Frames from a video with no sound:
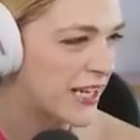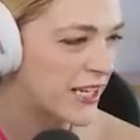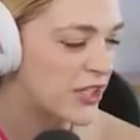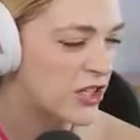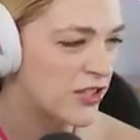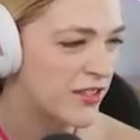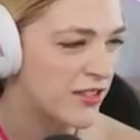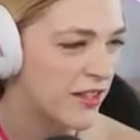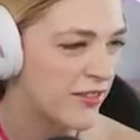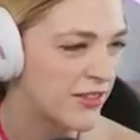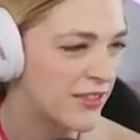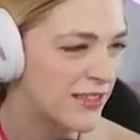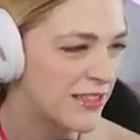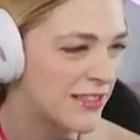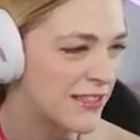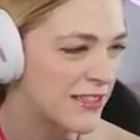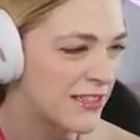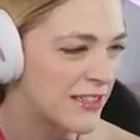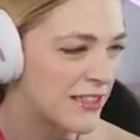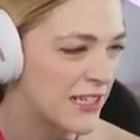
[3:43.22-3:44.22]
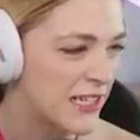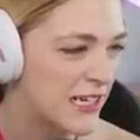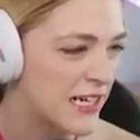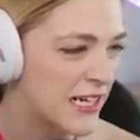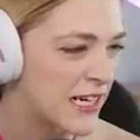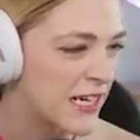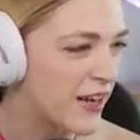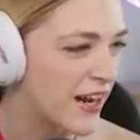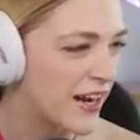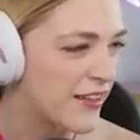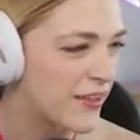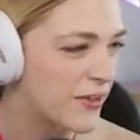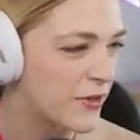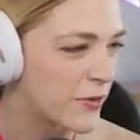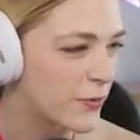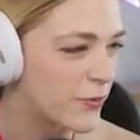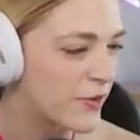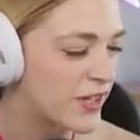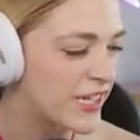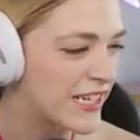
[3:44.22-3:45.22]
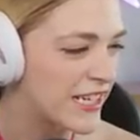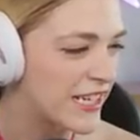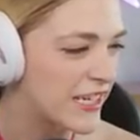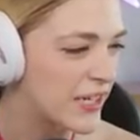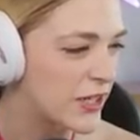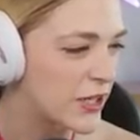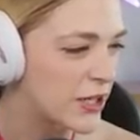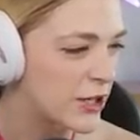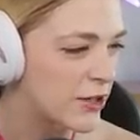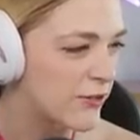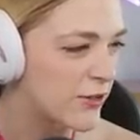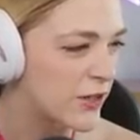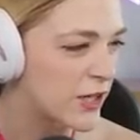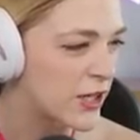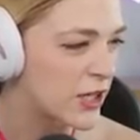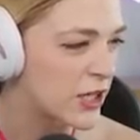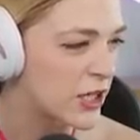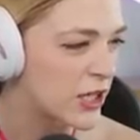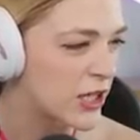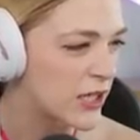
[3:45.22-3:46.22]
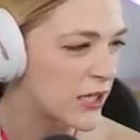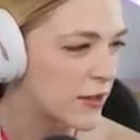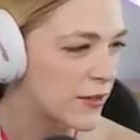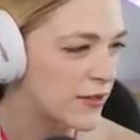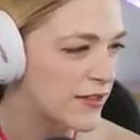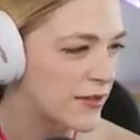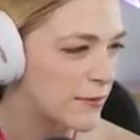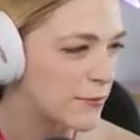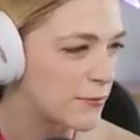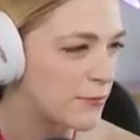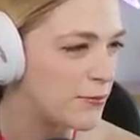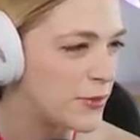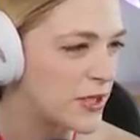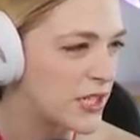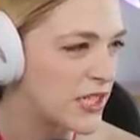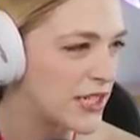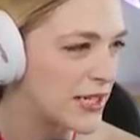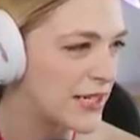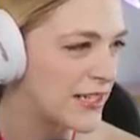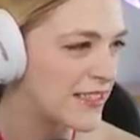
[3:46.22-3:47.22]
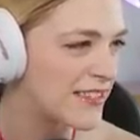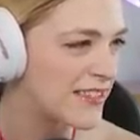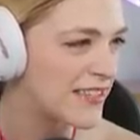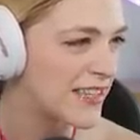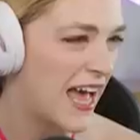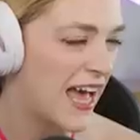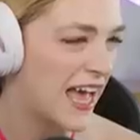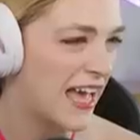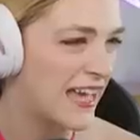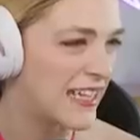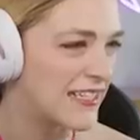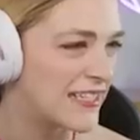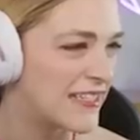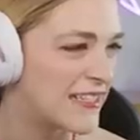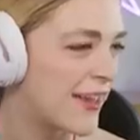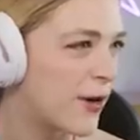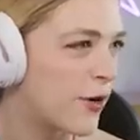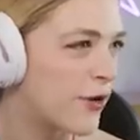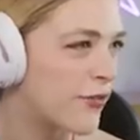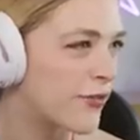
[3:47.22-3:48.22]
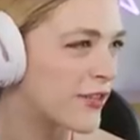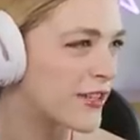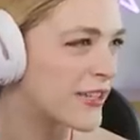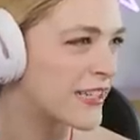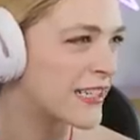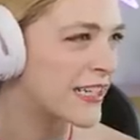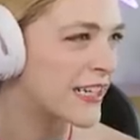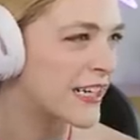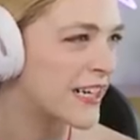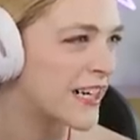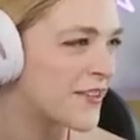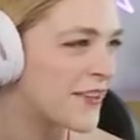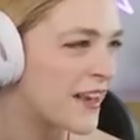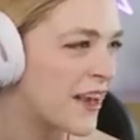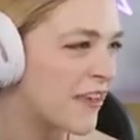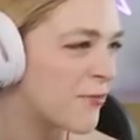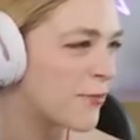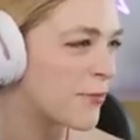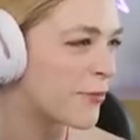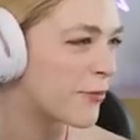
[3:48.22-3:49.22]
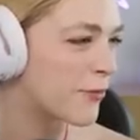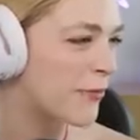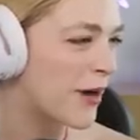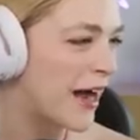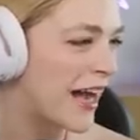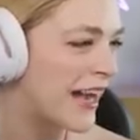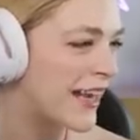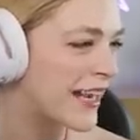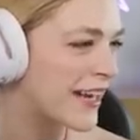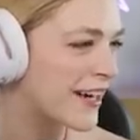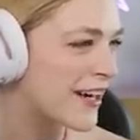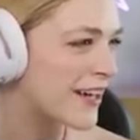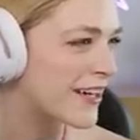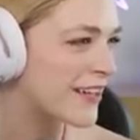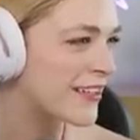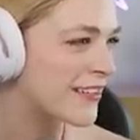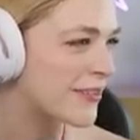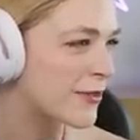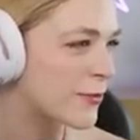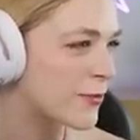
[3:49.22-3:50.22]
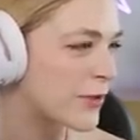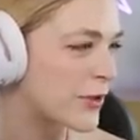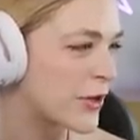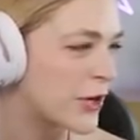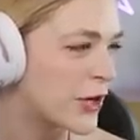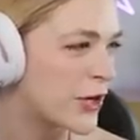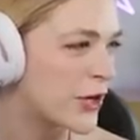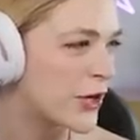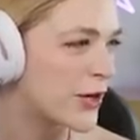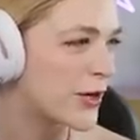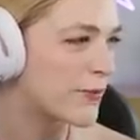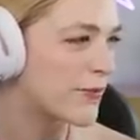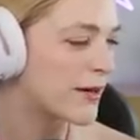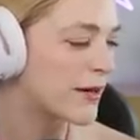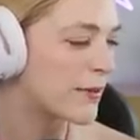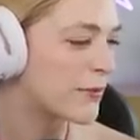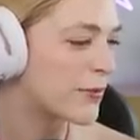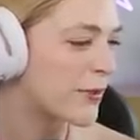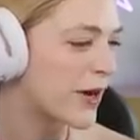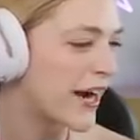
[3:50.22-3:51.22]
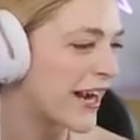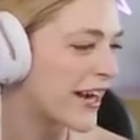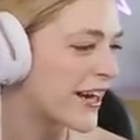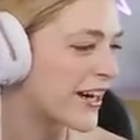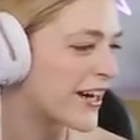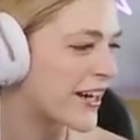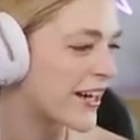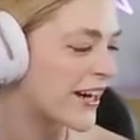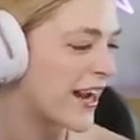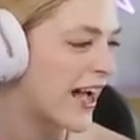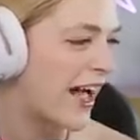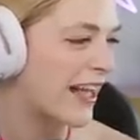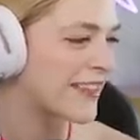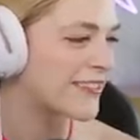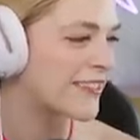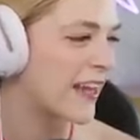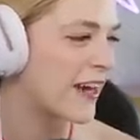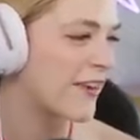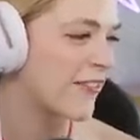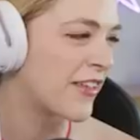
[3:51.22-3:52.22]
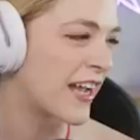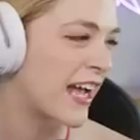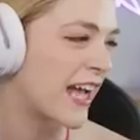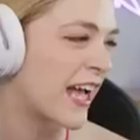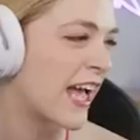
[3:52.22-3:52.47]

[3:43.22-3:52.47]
collection's obviously still here. We got a little reading nook for her with some books. And then over here, we have Briar's room. Briar has kind of like